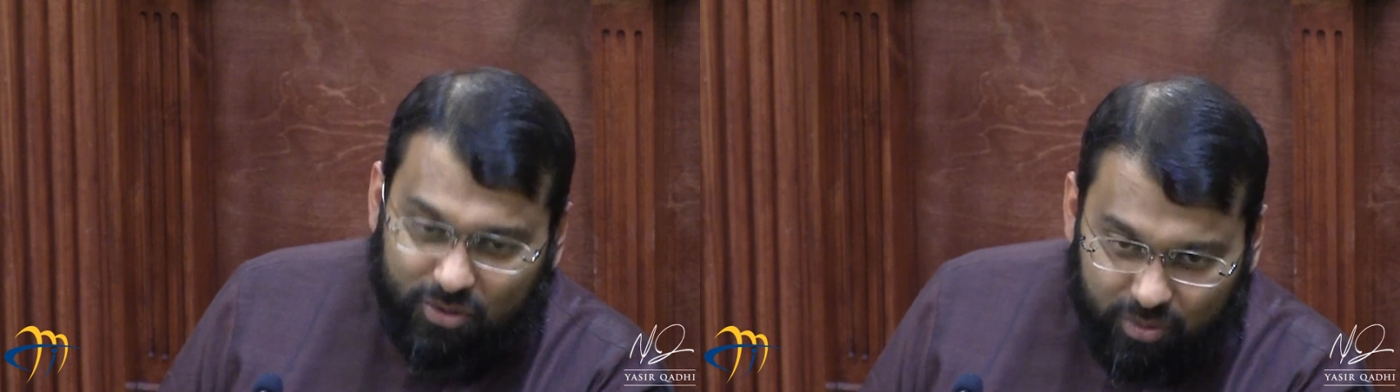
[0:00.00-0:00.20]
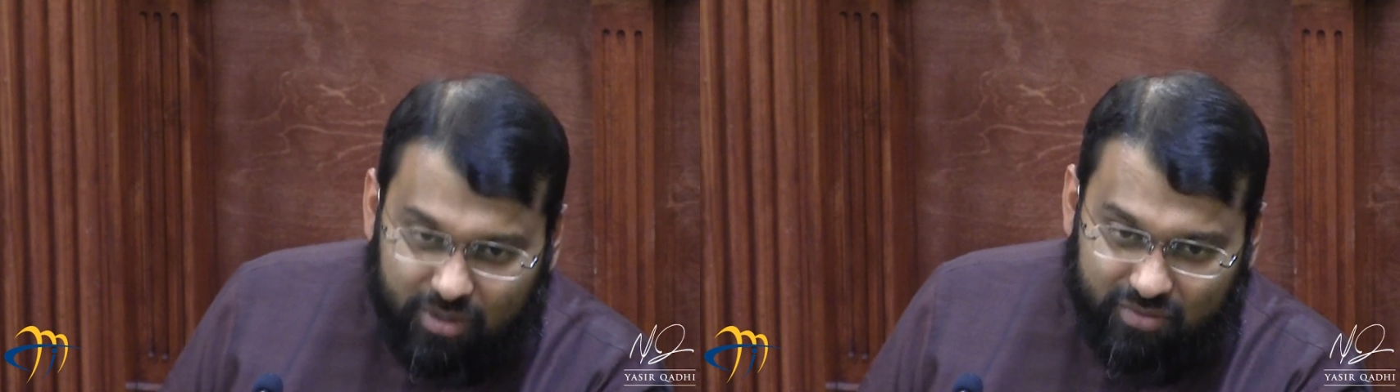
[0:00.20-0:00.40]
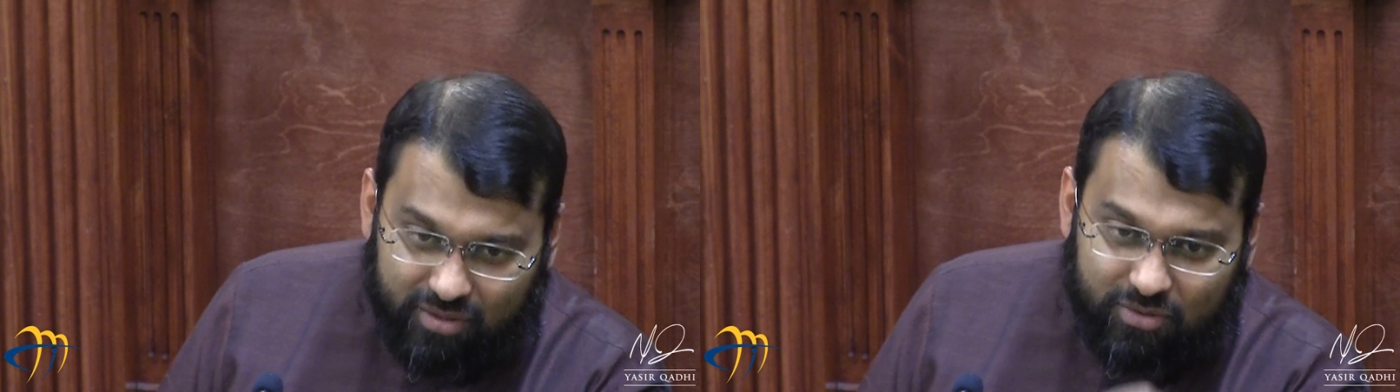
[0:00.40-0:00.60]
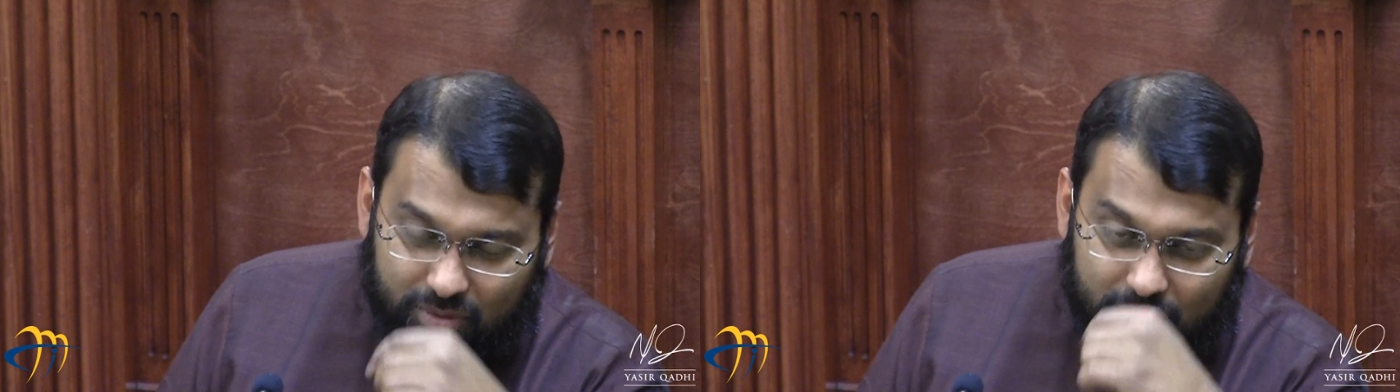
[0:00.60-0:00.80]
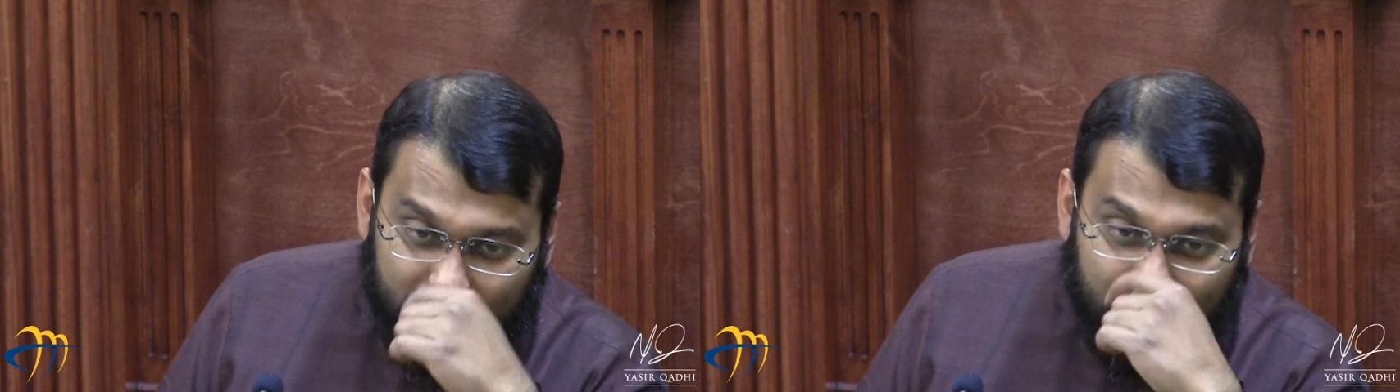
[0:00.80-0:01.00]
no, no, one of the
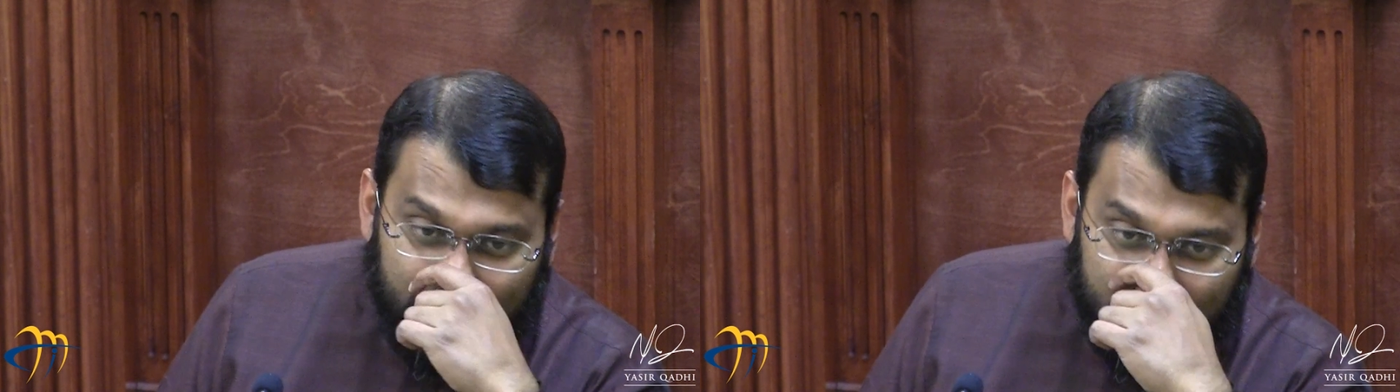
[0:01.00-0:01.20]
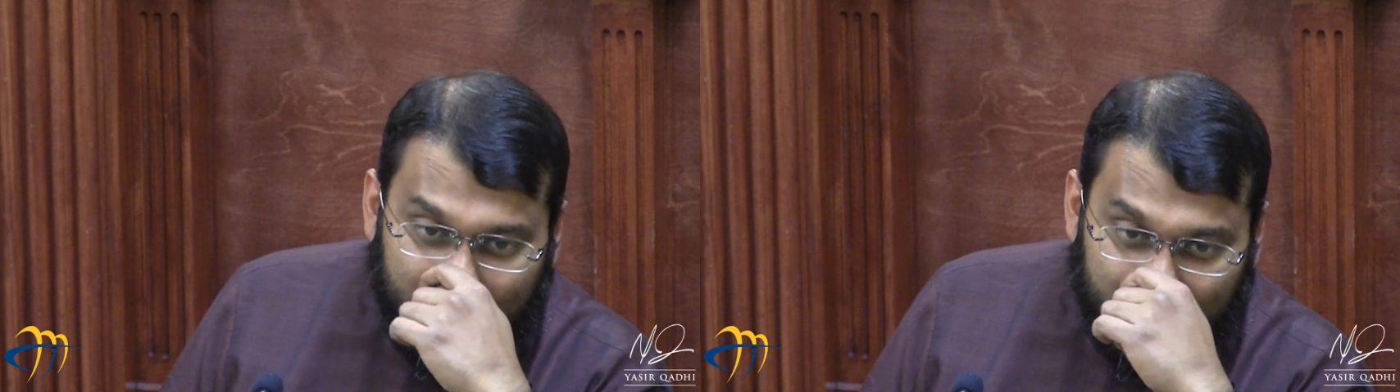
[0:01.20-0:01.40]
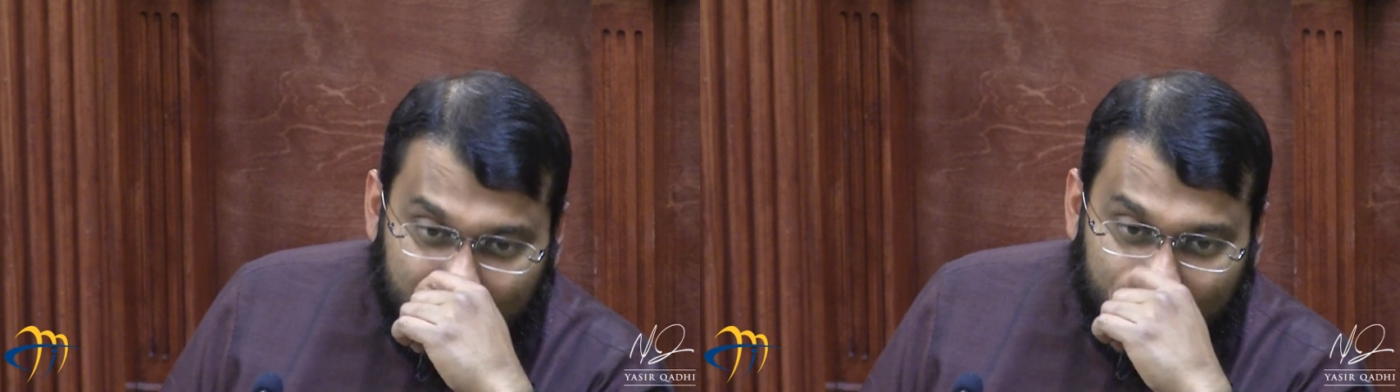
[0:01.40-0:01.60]
Sunni madhahib, yeah.